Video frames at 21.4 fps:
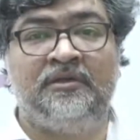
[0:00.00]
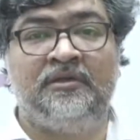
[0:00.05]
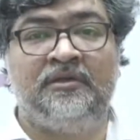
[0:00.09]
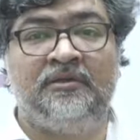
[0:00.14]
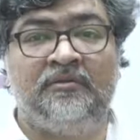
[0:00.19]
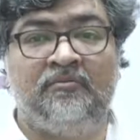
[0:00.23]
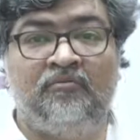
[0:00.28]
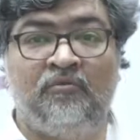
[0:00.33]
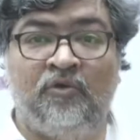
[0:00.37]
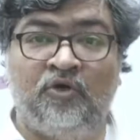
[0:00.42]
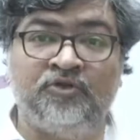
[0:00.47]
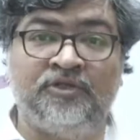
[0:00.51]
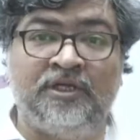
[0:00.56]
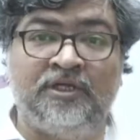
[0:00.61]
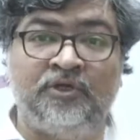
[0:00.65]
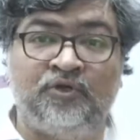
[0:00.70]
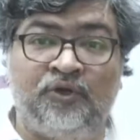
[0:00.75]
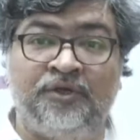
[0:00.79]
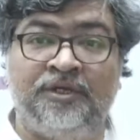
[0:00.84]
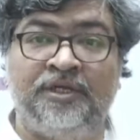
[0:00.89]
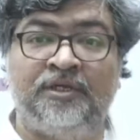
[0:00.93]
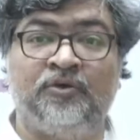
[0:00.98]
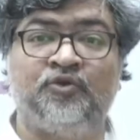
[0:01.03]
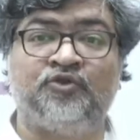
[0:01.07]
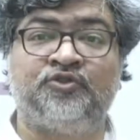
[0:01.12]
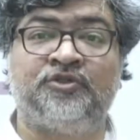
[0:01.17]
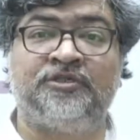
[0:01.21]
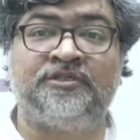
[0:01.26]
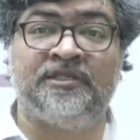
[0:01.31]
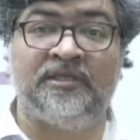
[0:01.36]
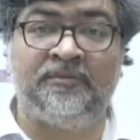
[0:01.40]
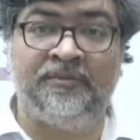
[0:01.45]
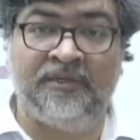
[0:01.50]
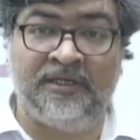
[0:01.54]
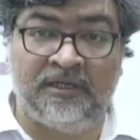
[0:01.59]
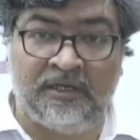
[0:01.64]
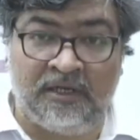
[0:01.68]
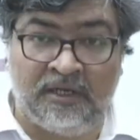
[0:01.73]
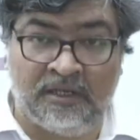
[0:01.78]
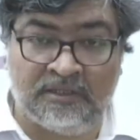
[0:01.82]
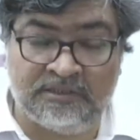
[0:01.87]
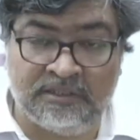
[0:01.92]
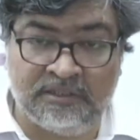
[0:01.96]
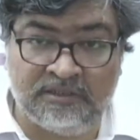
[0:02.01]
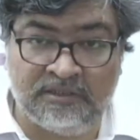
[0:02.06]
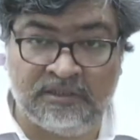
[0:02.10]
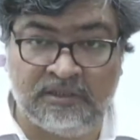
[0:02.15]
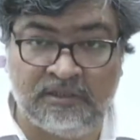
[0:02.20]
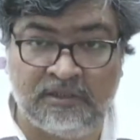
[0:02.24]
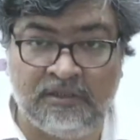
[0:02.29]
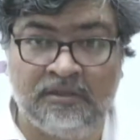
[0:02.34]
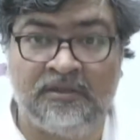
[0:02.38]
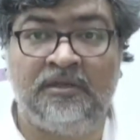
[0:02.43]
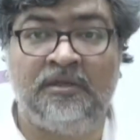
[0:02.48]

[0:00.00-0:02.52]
More than 20 questions are being asked in the